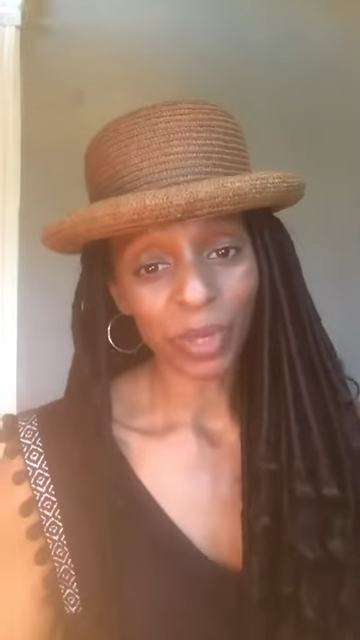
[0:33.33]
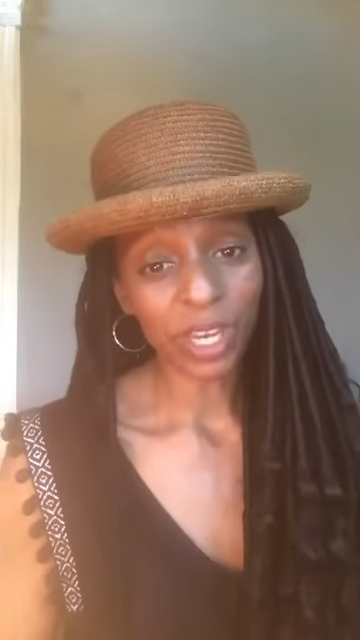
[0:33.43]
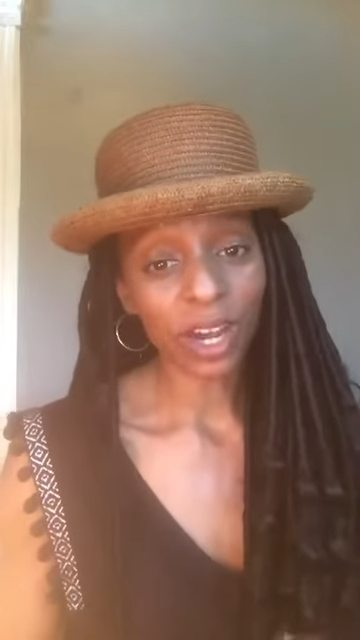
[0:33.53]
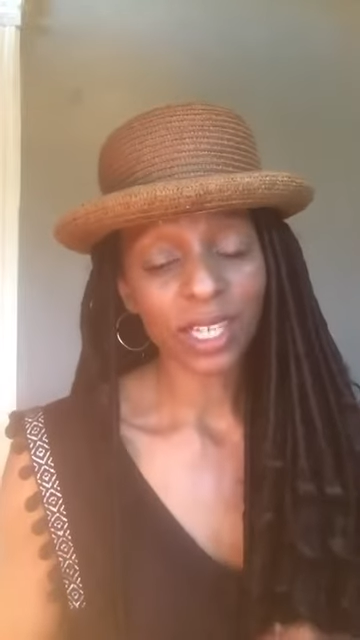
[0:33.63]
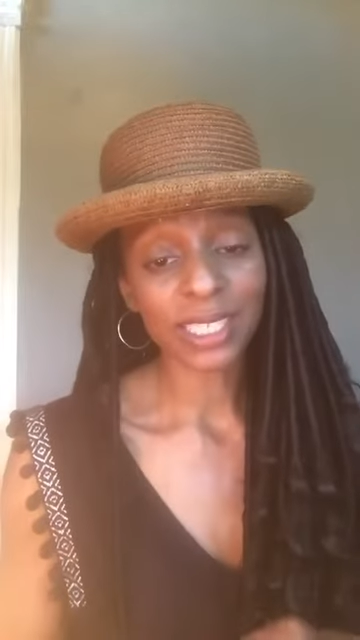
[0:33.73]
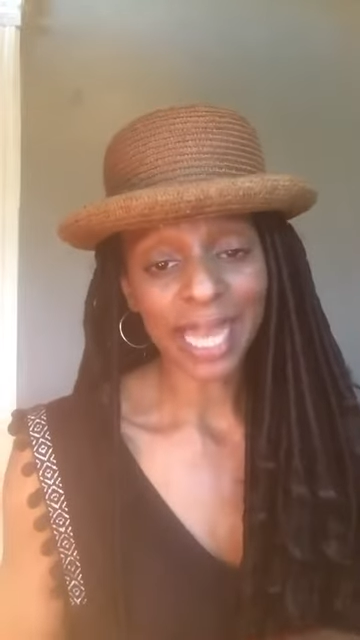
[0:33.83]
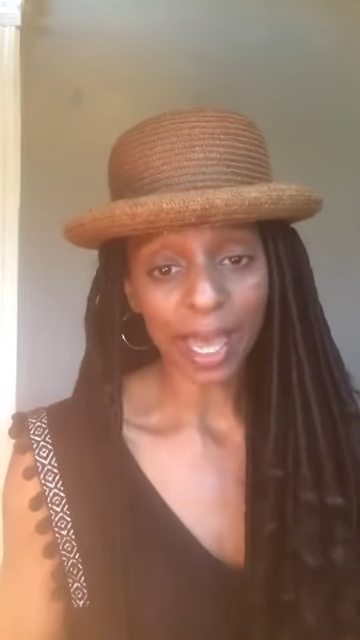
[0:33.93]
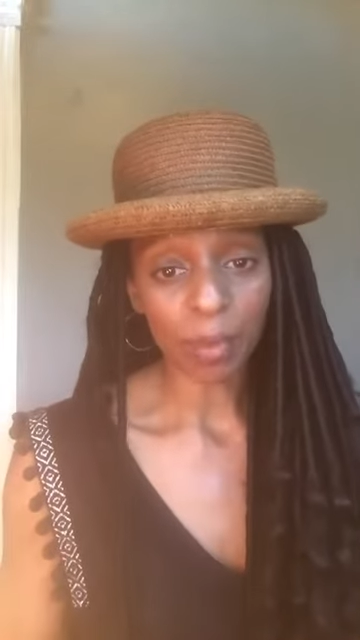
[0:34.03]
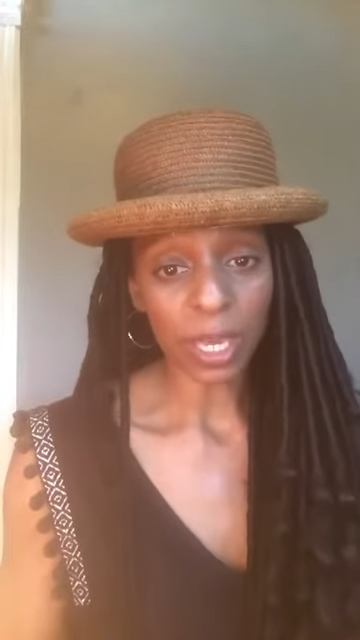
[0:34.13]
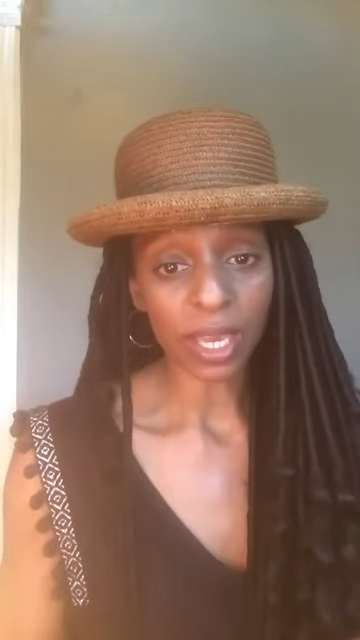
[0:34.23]
We are
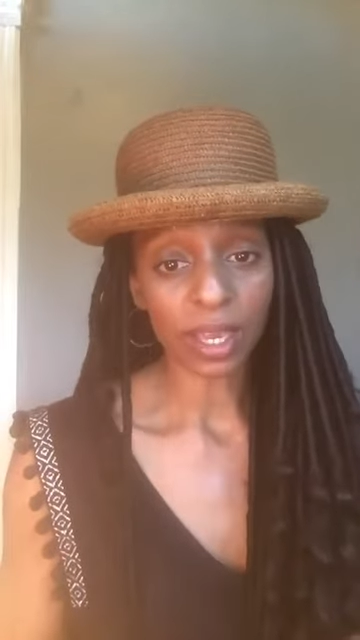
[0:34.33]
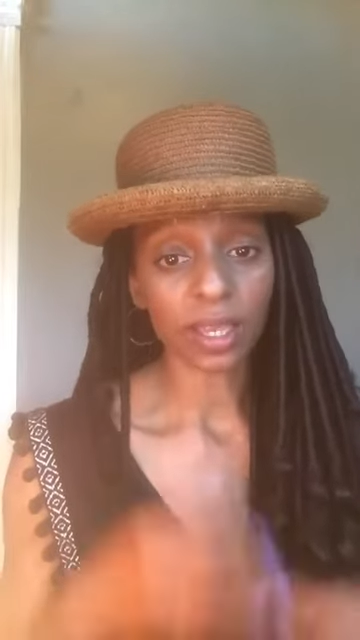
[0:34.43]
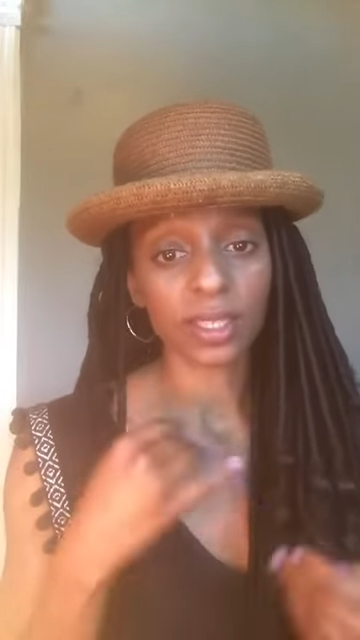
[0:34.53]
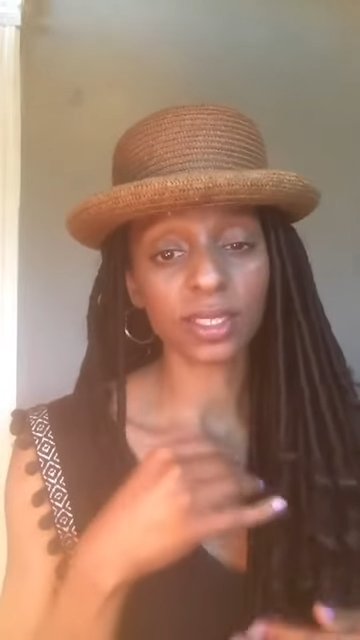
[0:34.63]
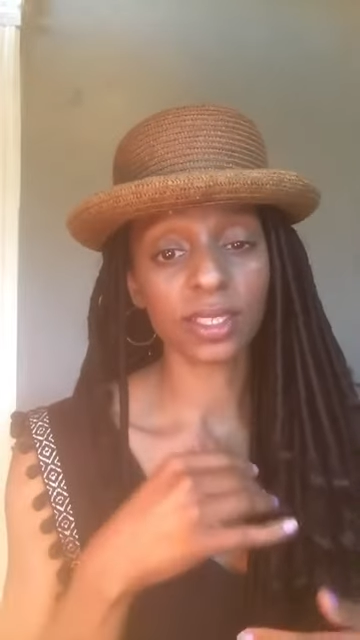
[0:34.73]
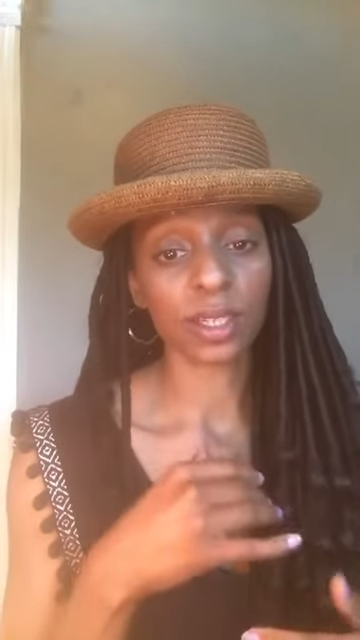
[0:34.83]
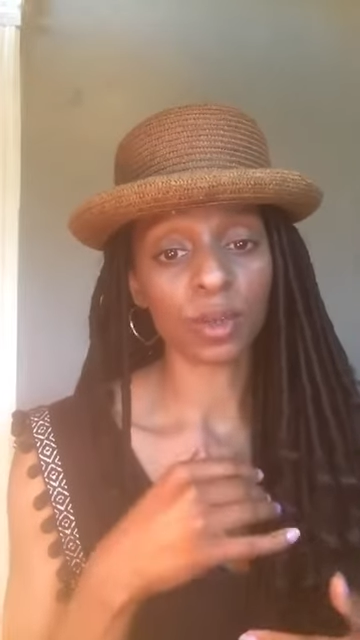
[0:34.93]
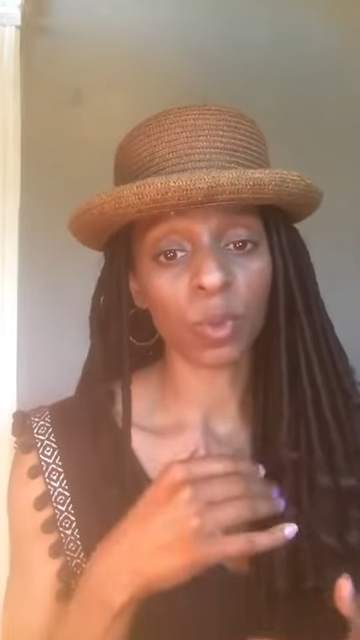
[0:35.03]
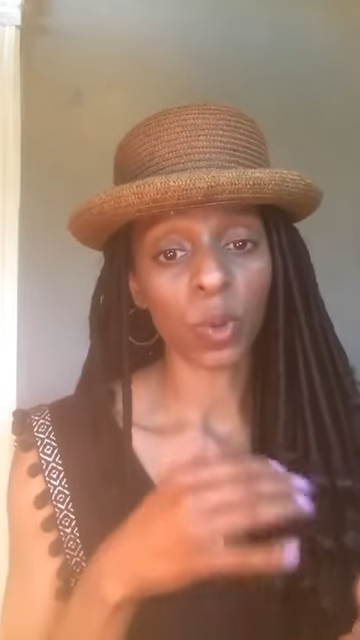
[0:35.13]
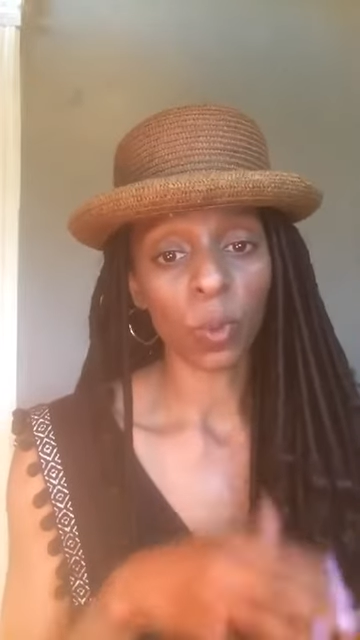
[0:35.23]
dabbing
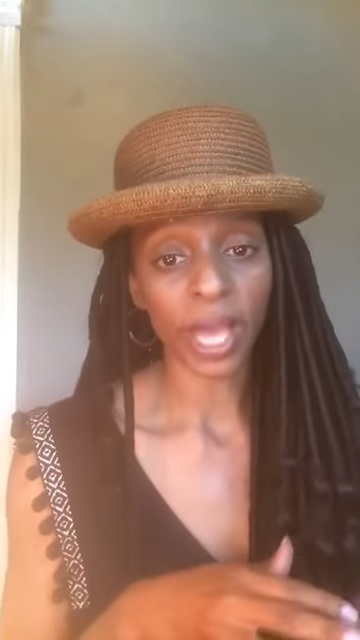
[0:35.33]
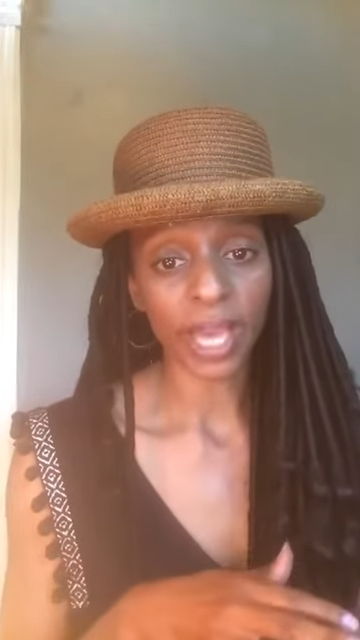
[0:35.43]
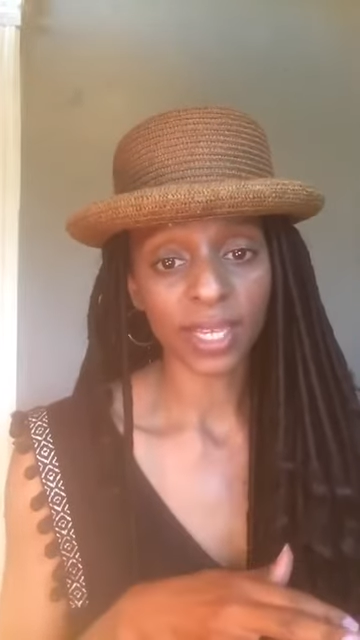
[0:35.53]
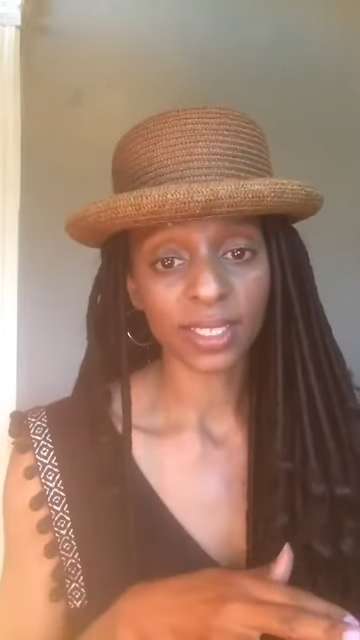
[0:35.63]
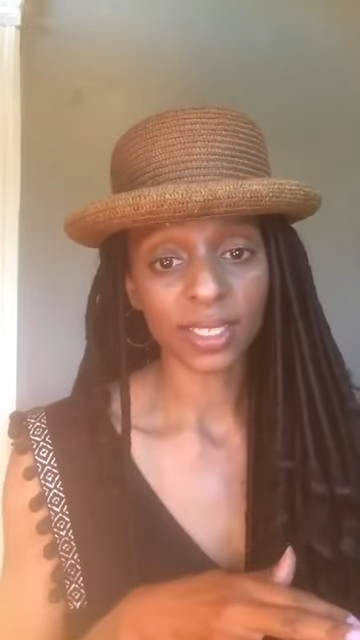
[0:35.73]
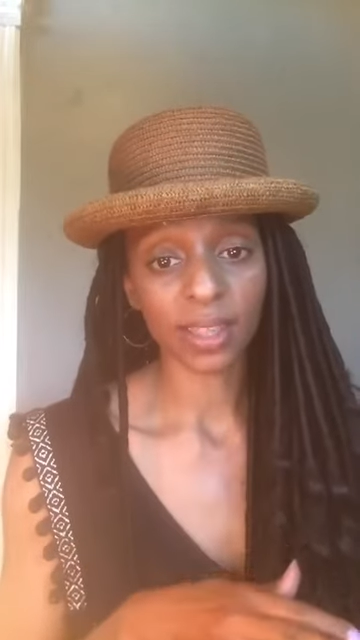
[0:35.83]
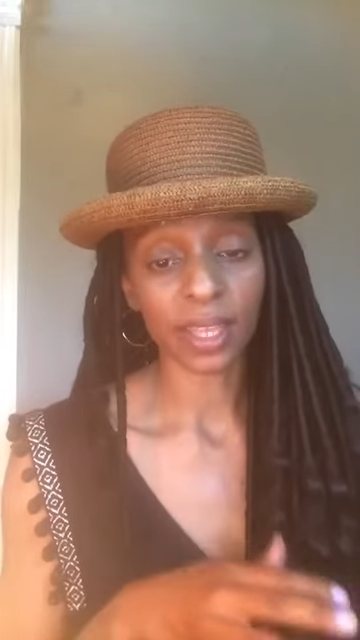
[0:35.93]
some wax